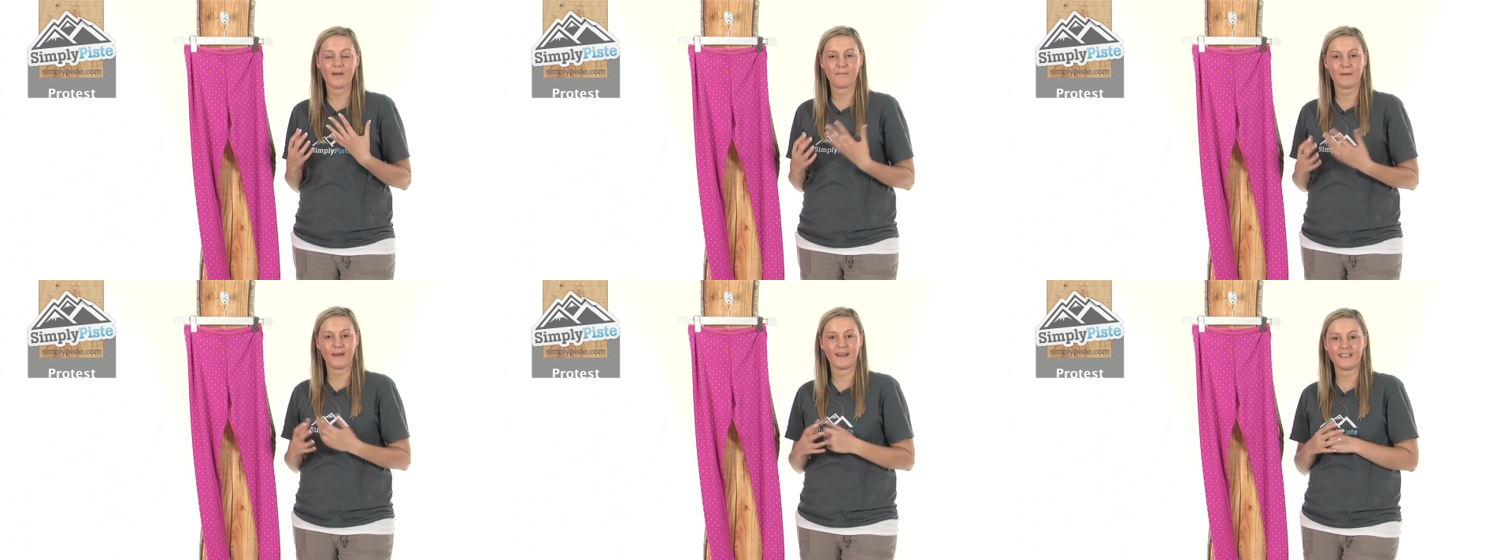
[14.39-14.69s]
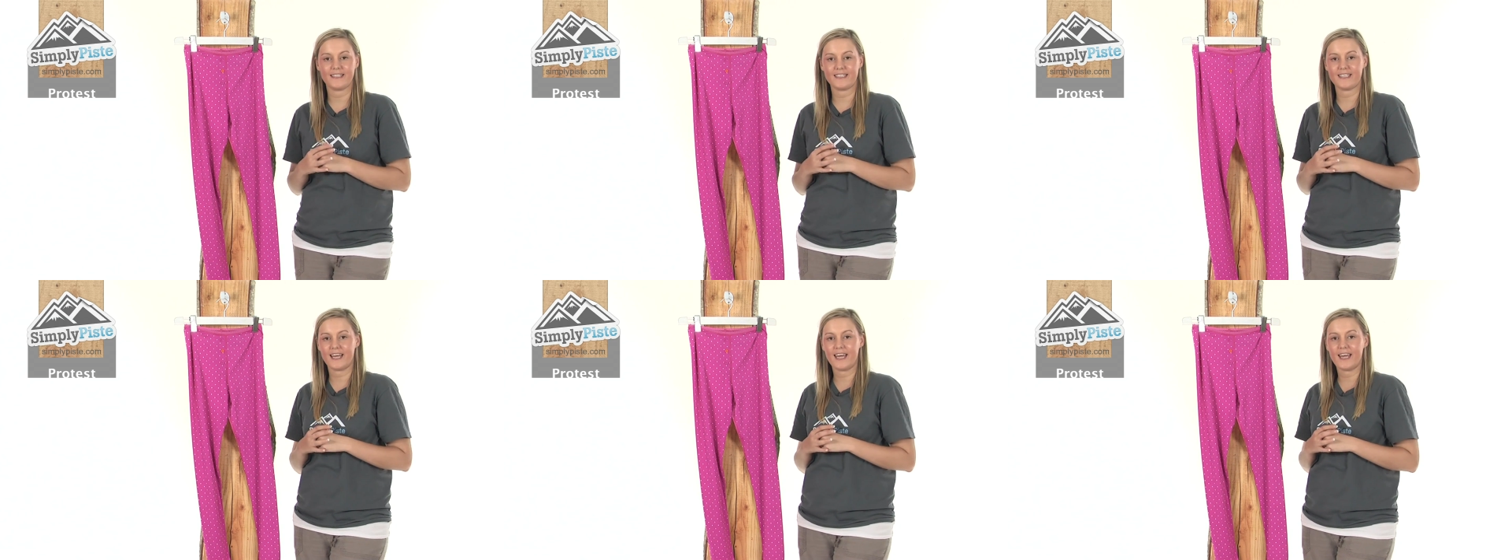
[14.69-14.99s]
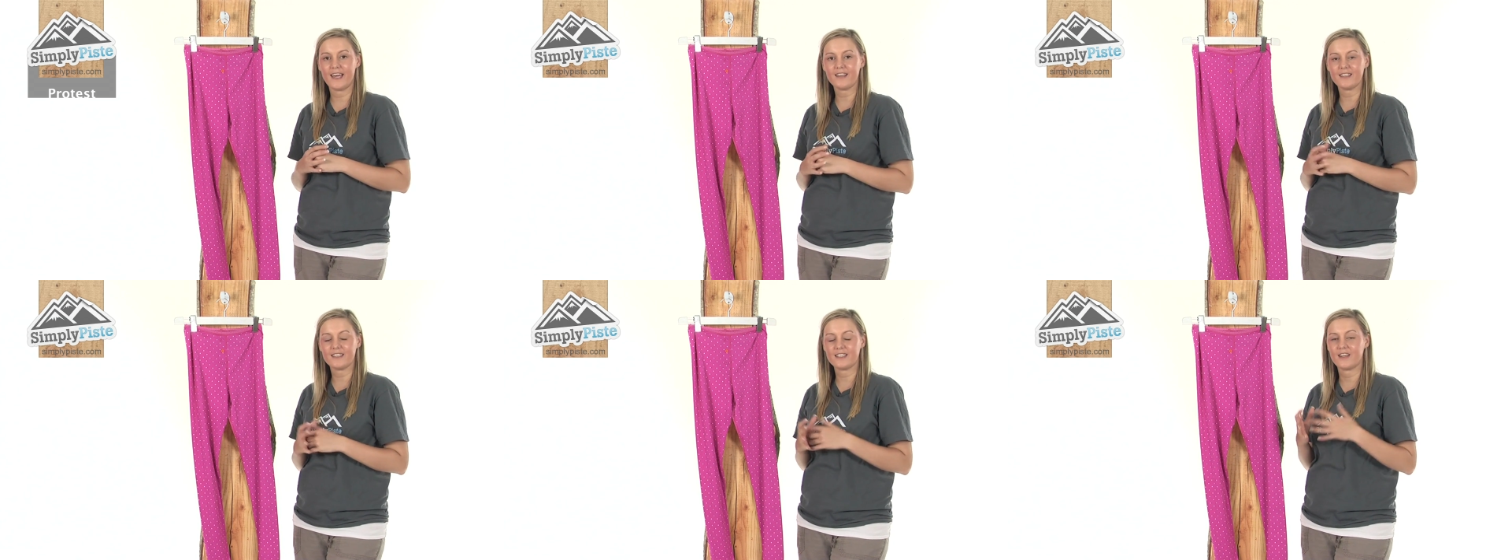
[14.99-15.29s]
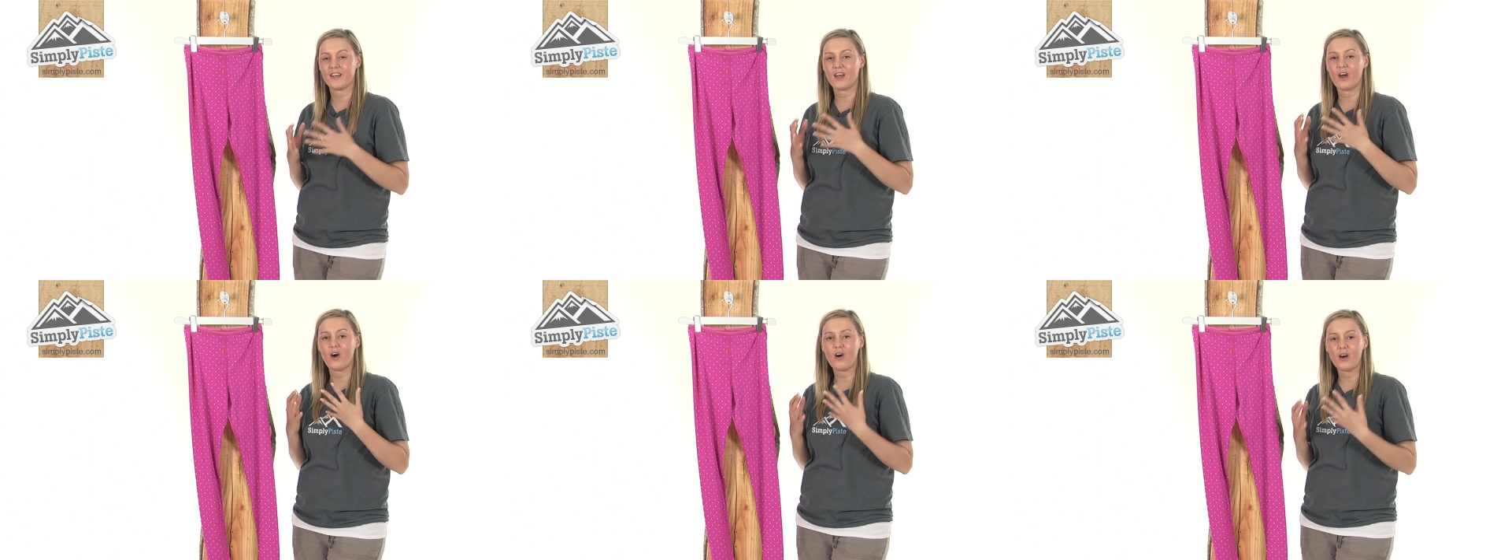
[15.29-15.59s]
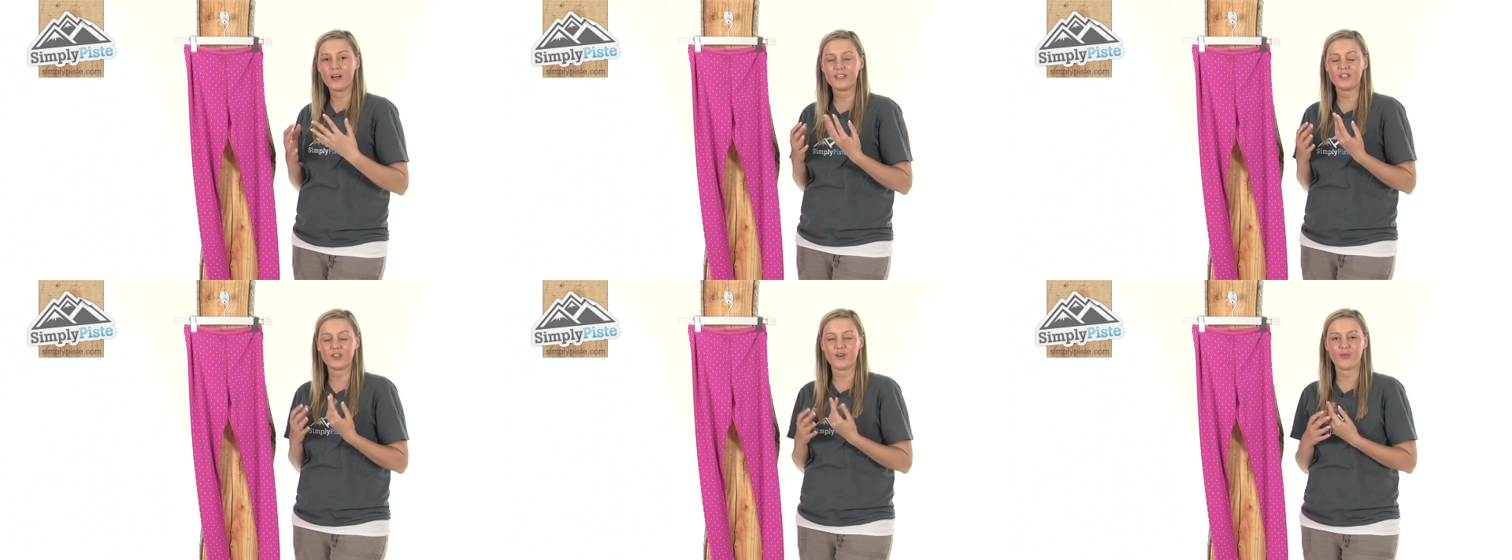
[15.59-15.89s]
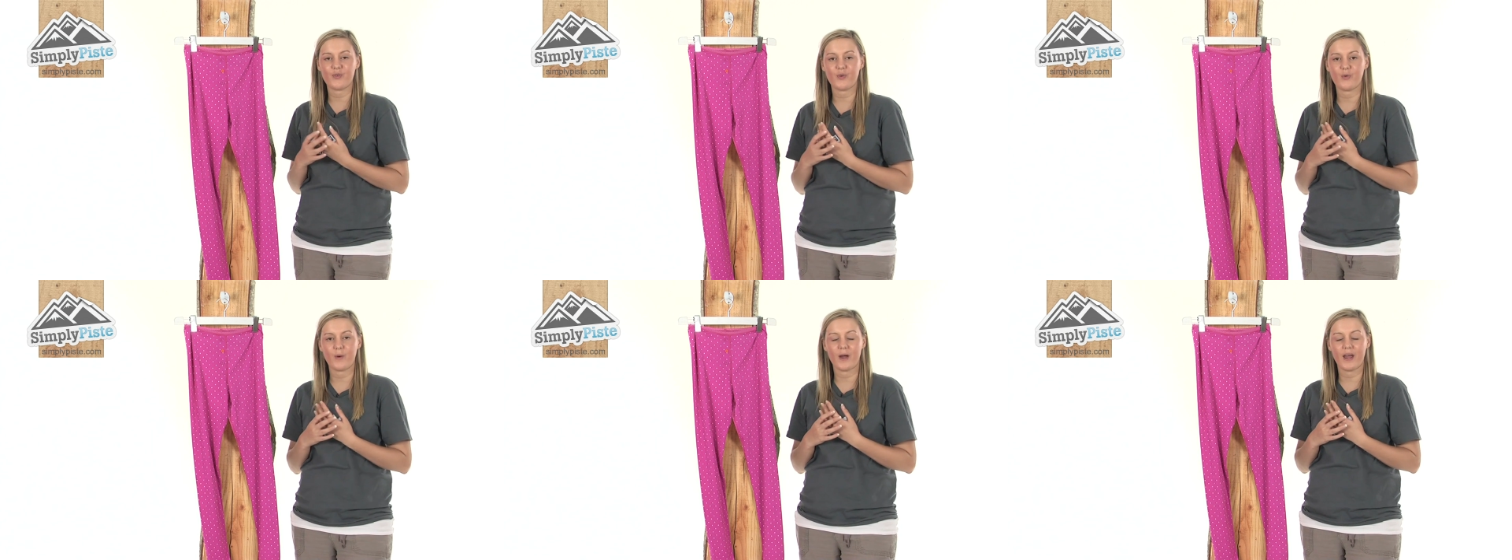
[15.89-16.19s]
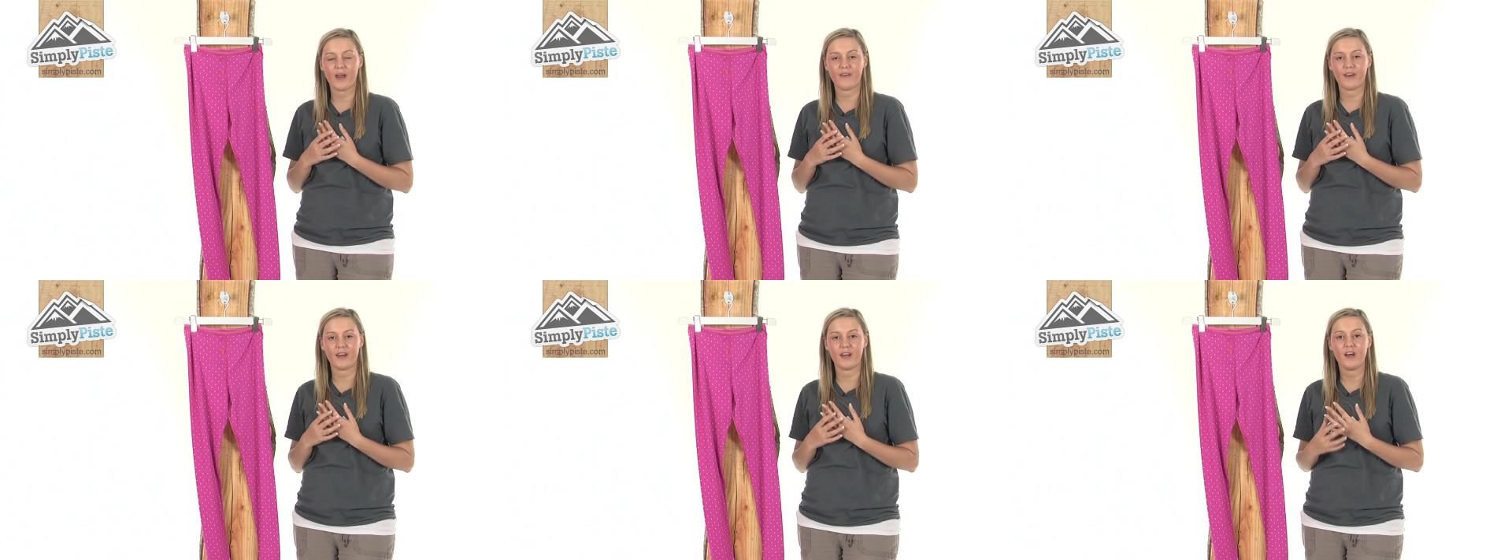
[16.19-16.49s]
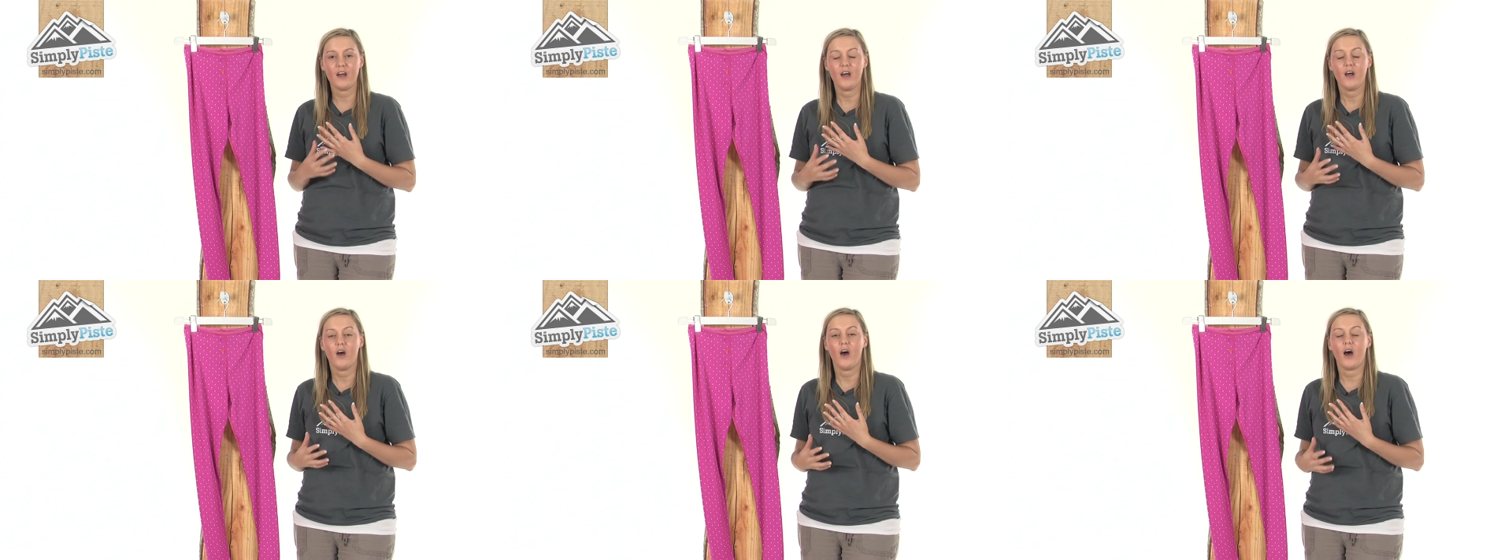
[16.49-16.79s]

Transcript: a base layer, so they're ideal for wearing